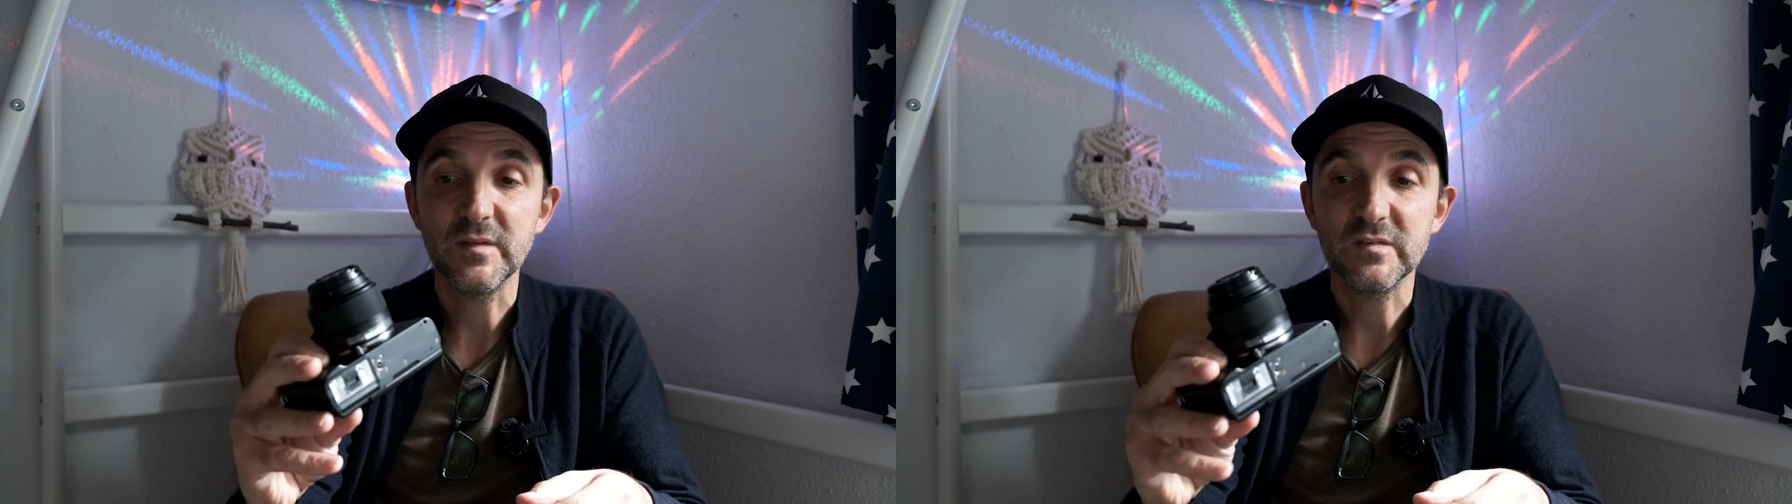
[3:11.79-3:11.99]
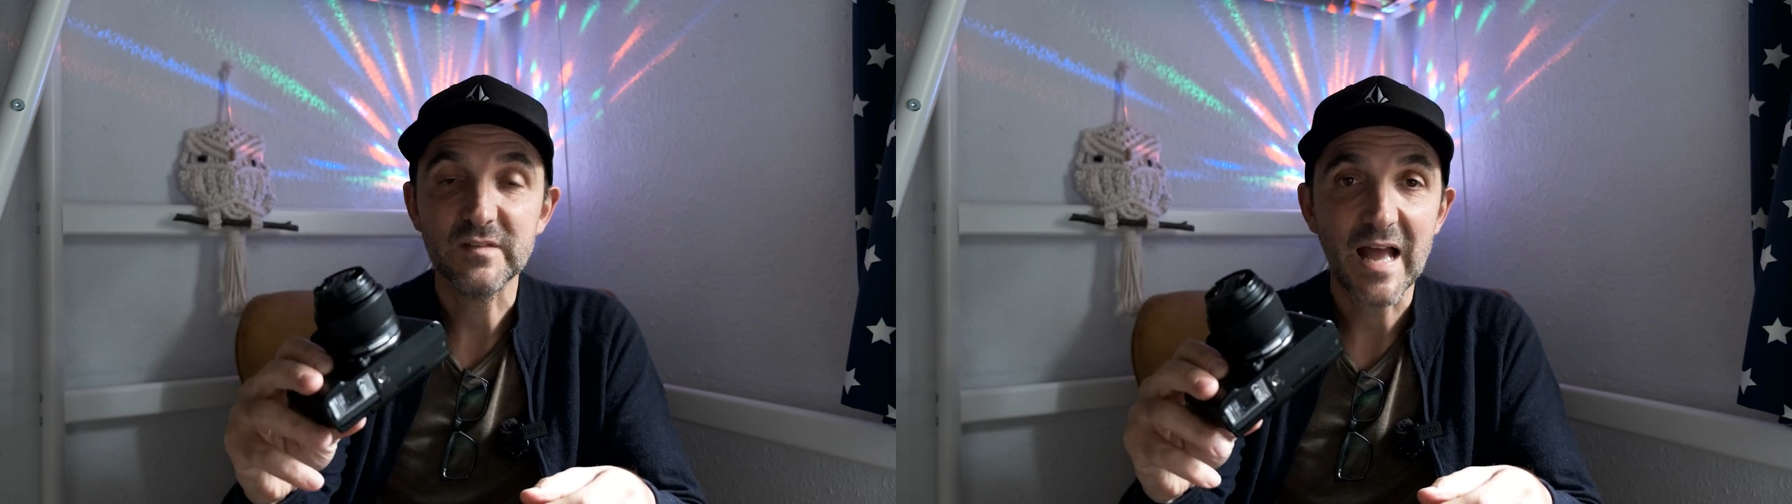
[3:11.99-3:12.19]

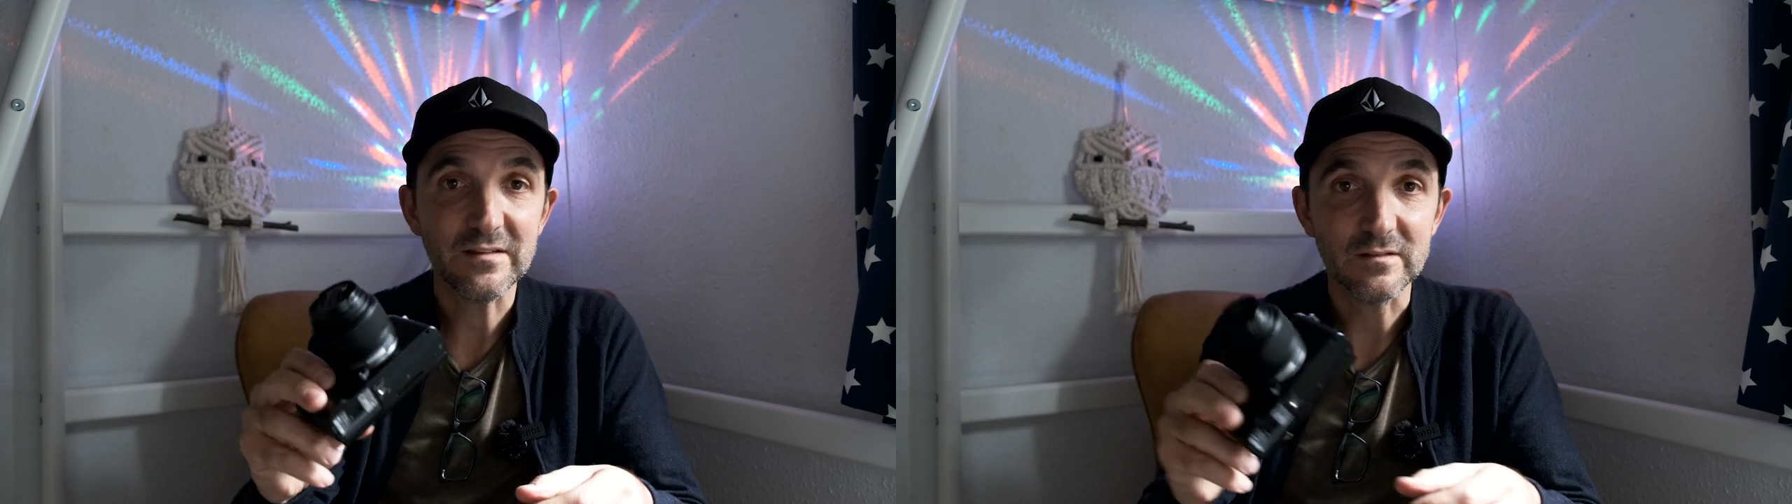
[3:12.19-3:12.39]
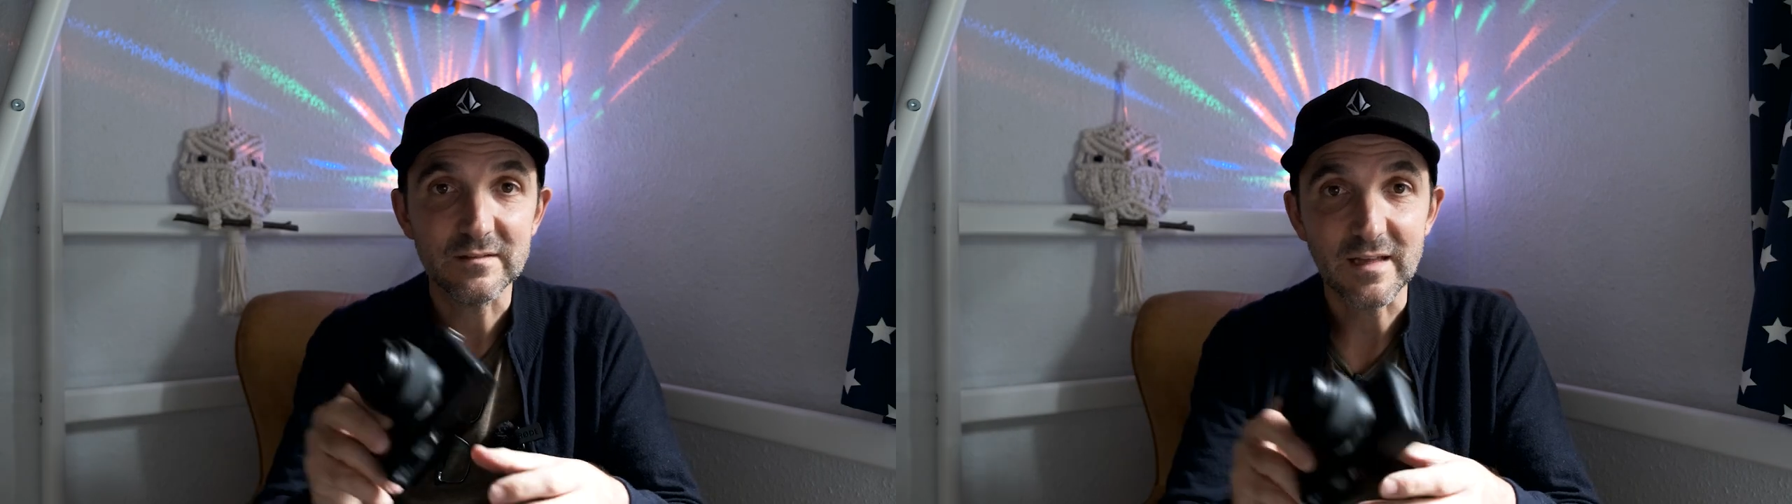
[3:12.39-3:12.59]

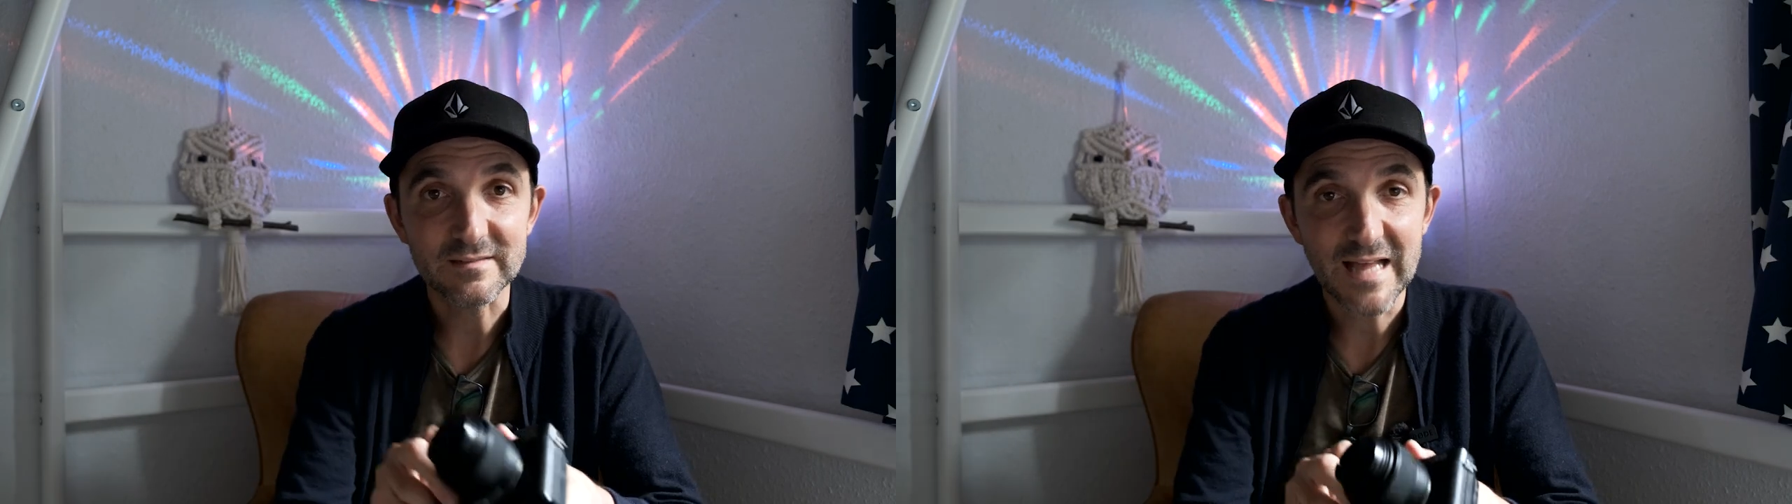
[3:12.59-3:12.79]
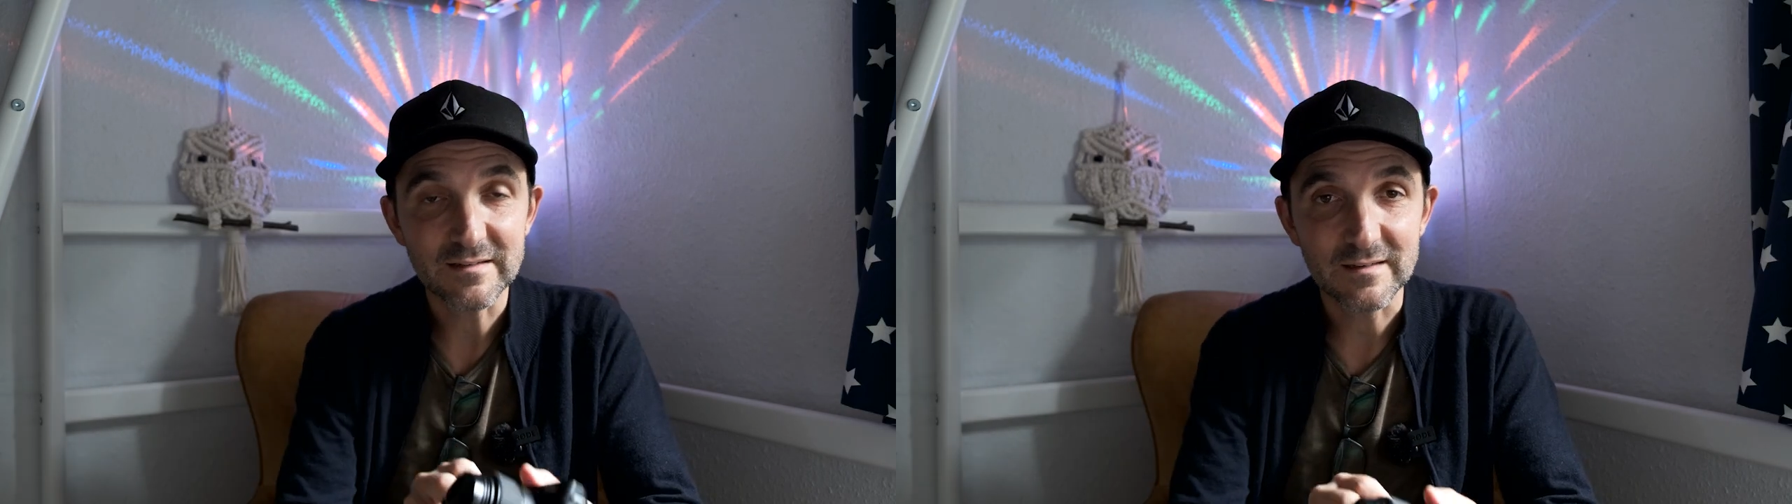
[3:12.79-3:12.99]

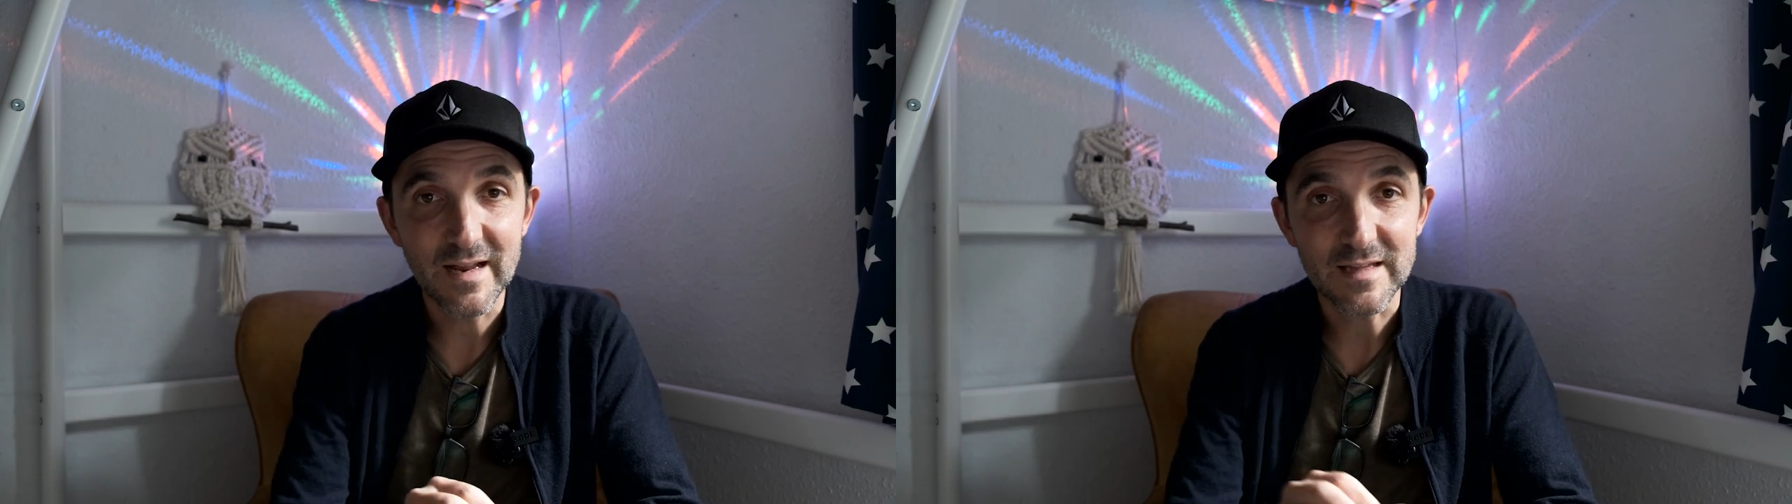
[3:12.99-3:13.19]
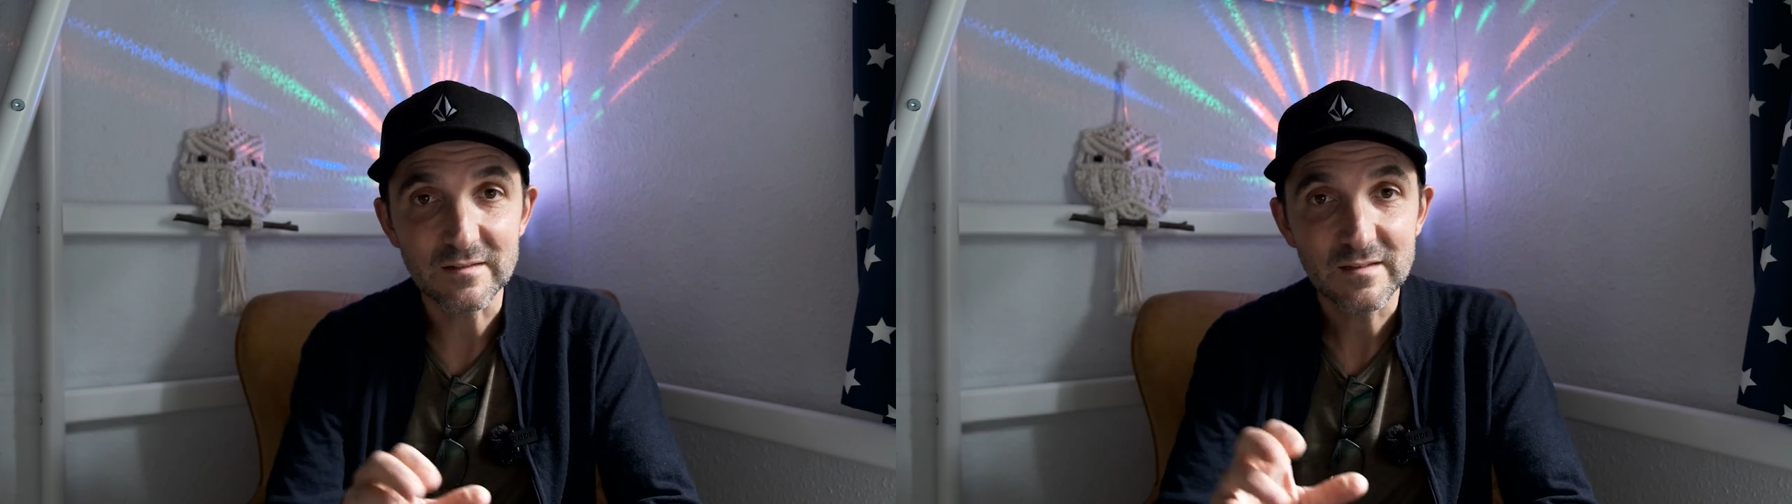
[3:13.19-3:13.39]
standard
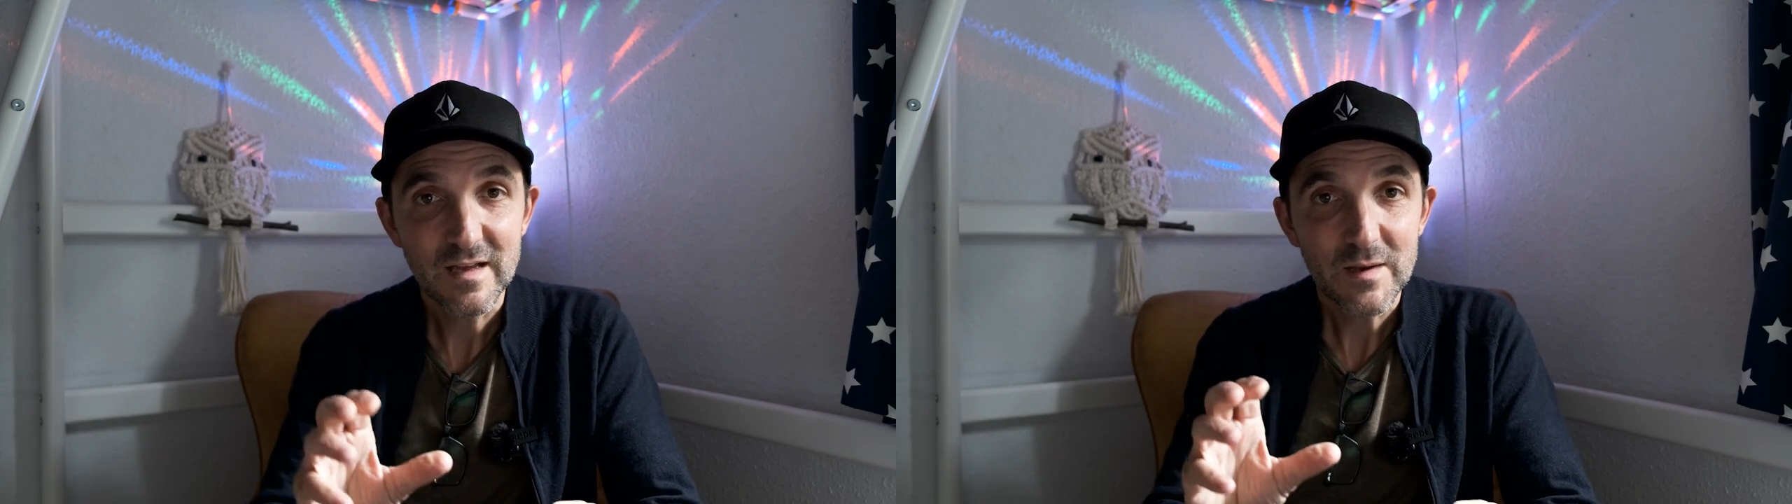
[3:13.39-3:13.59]
lens.